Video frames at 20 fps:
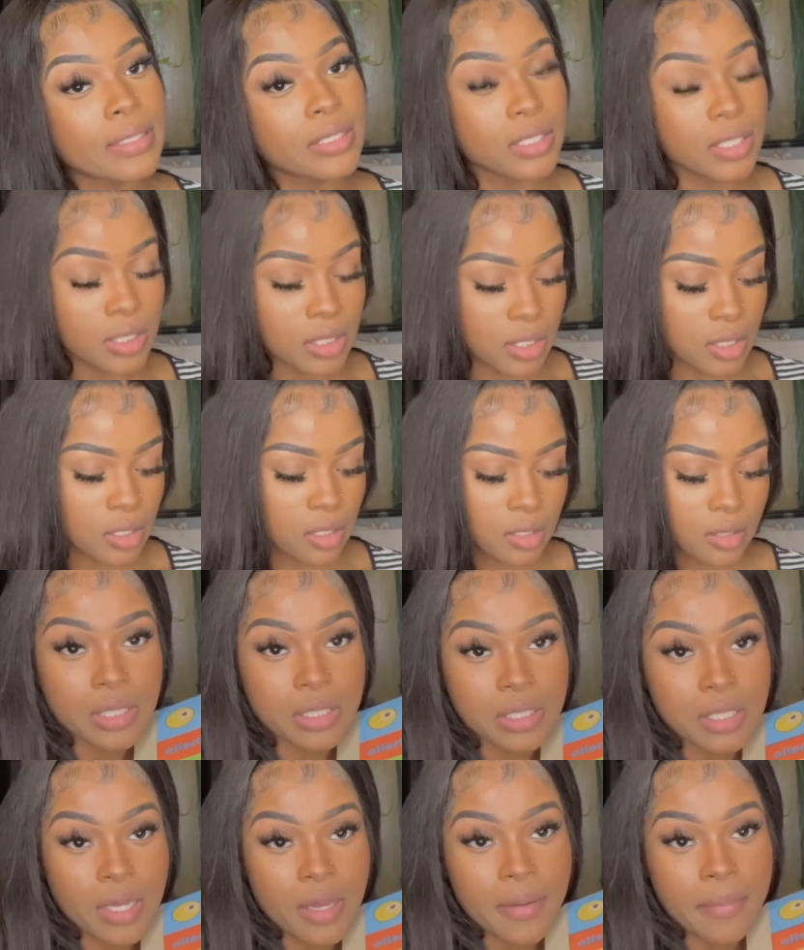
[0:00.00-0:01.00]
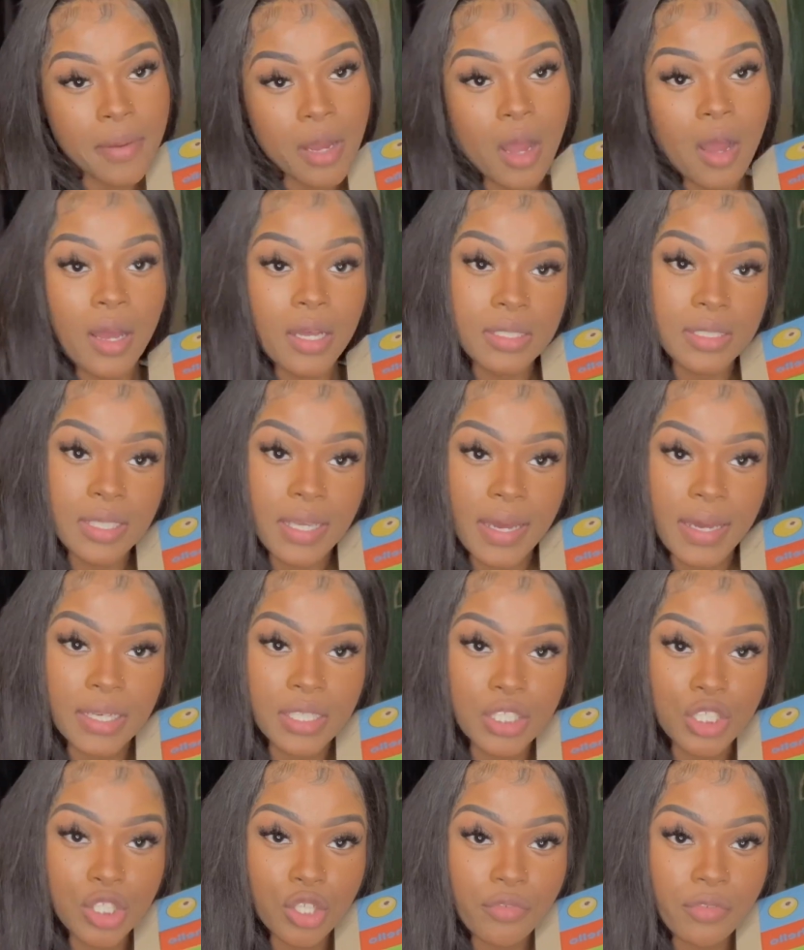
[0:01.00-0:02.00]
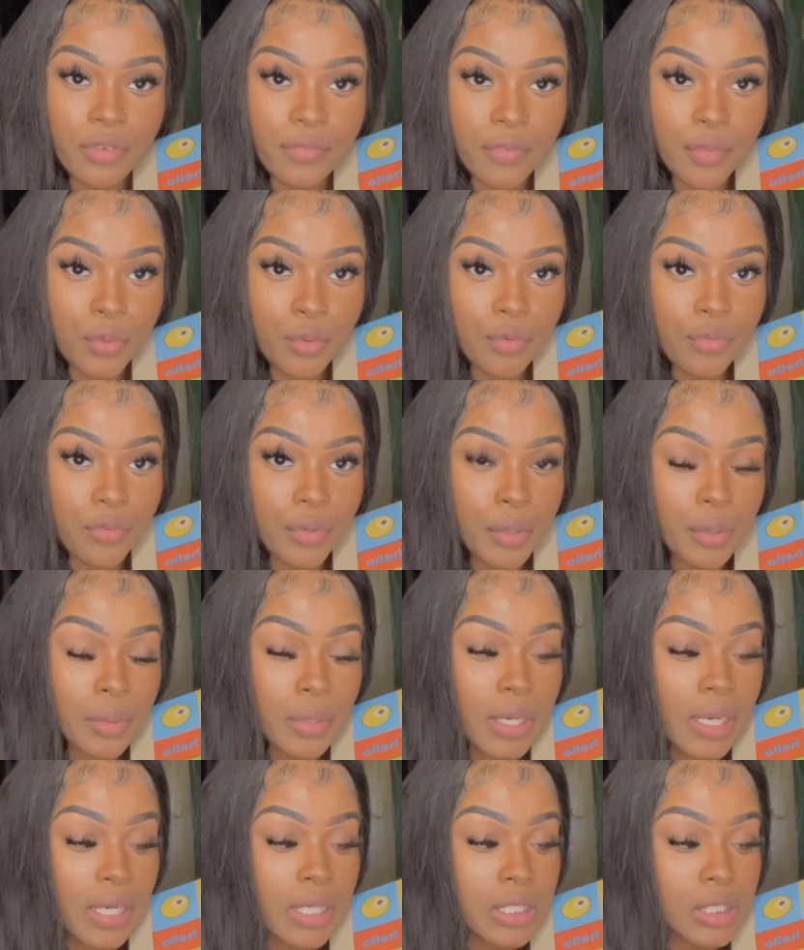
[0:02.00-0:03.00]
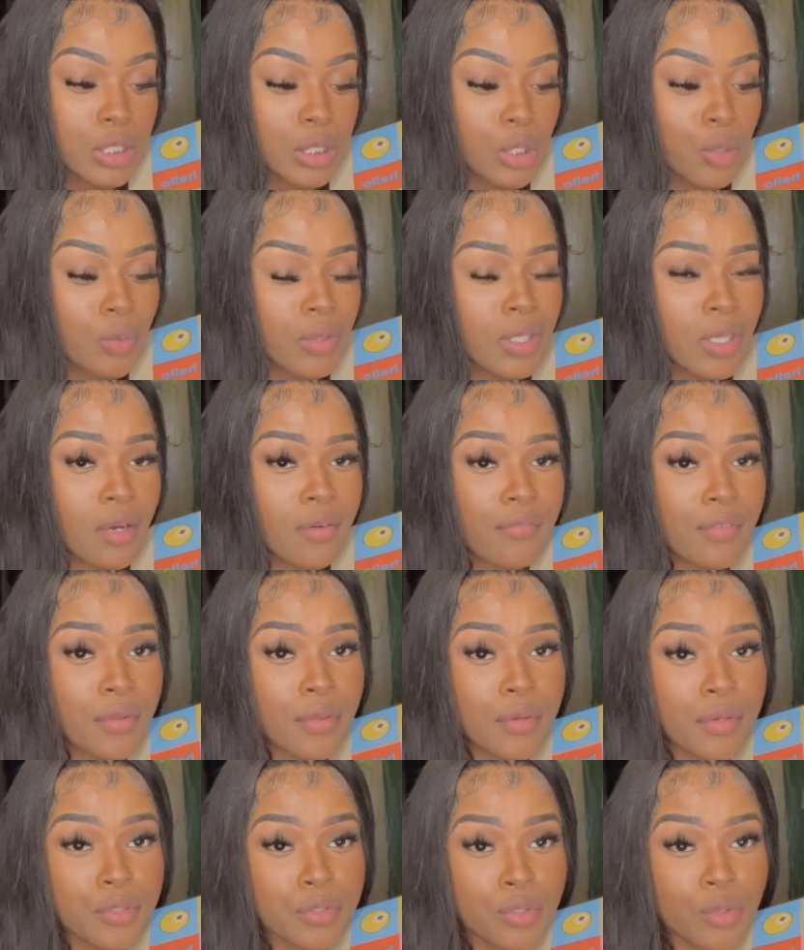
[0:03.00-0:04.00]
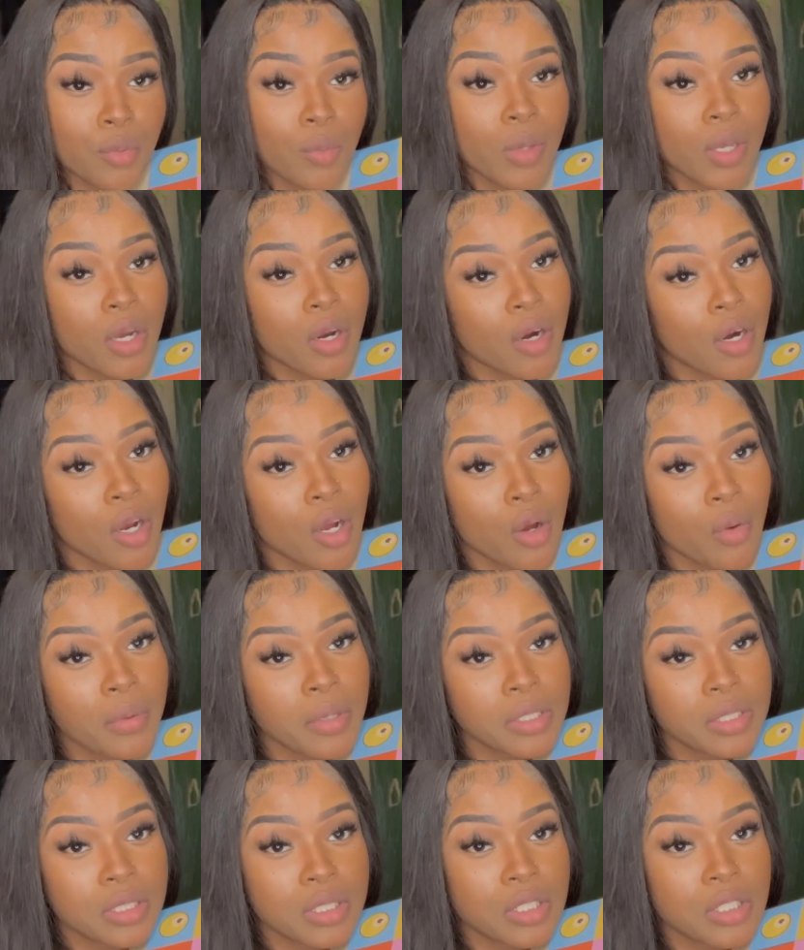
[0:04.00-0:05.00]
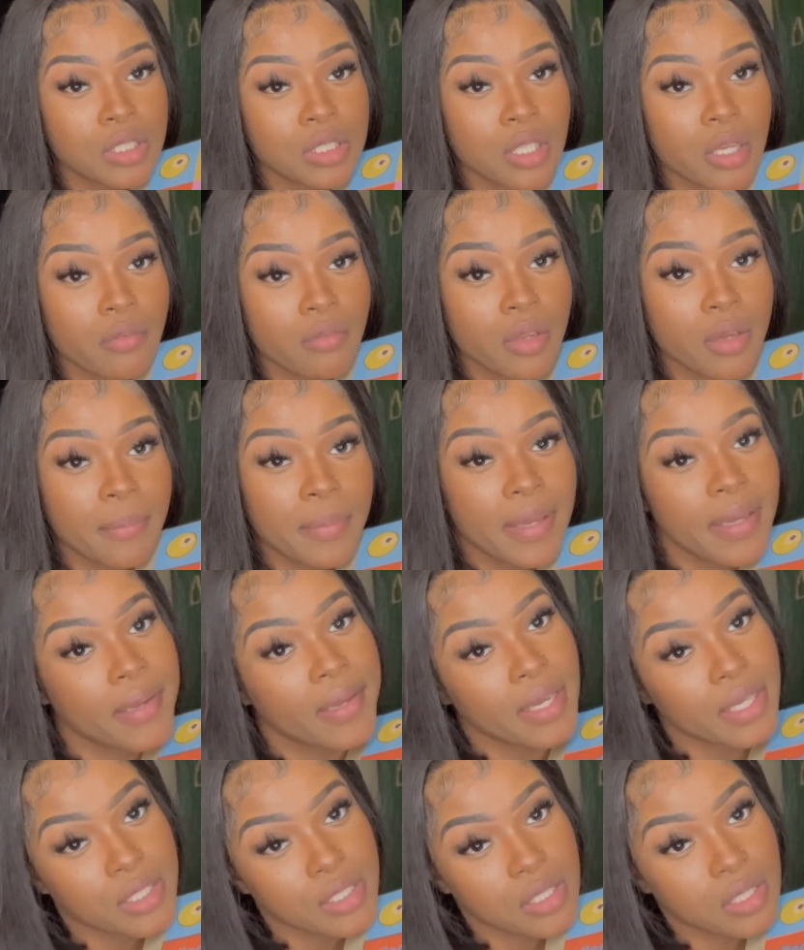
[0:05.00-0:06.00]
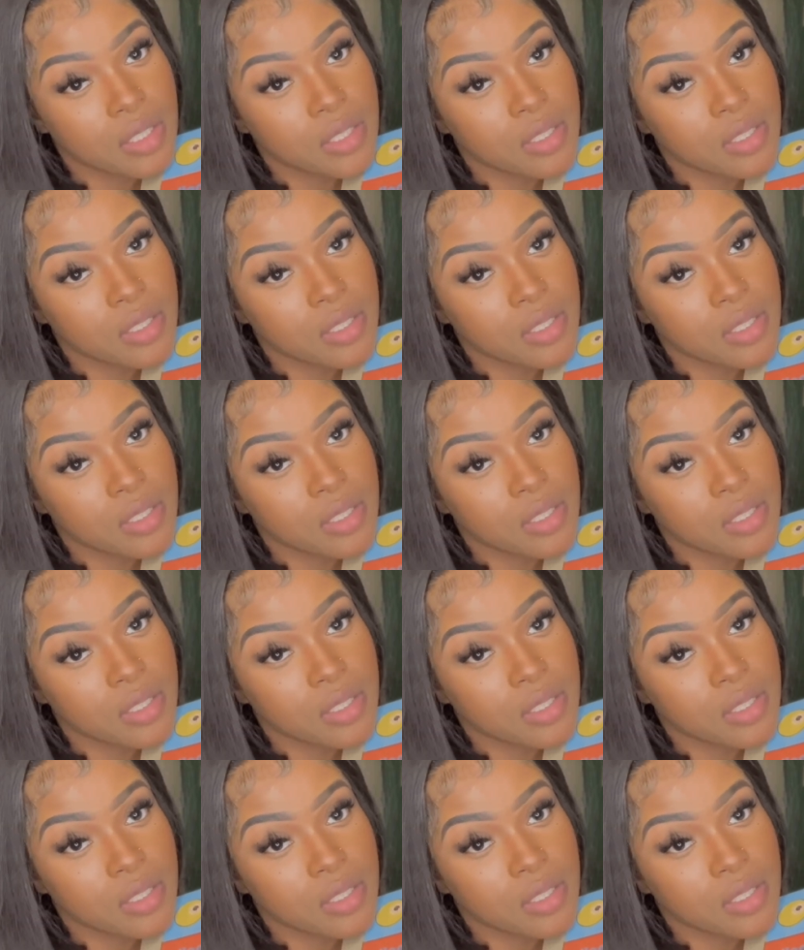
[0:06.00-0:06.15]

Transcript: sensitive. So contacts to review for you guys. So without further ado, we are going to just hurry up and get into this